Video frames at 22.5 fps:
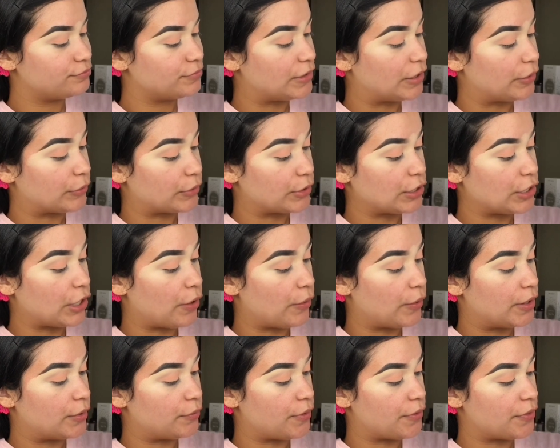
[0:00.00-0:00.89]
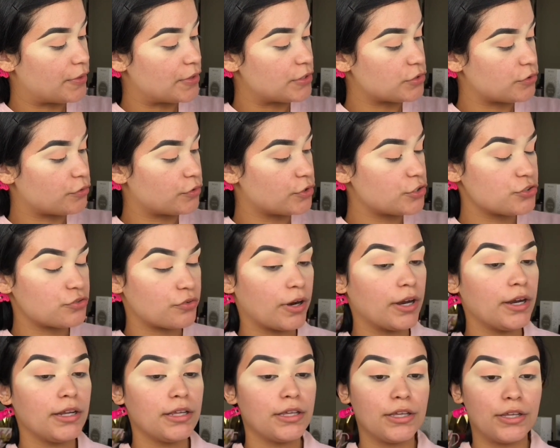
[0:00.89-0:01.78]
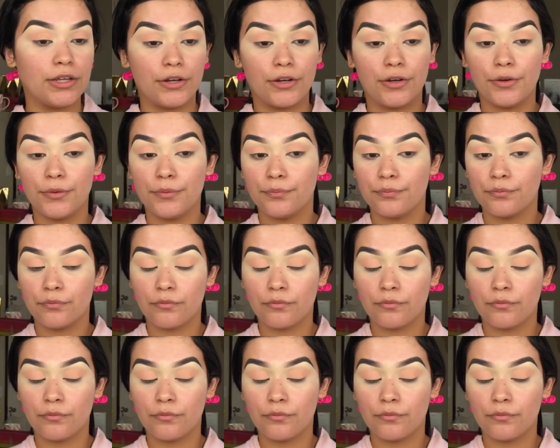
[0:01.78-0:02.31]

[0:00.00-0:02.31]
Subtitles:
Now we're gonna go in with this orange right here.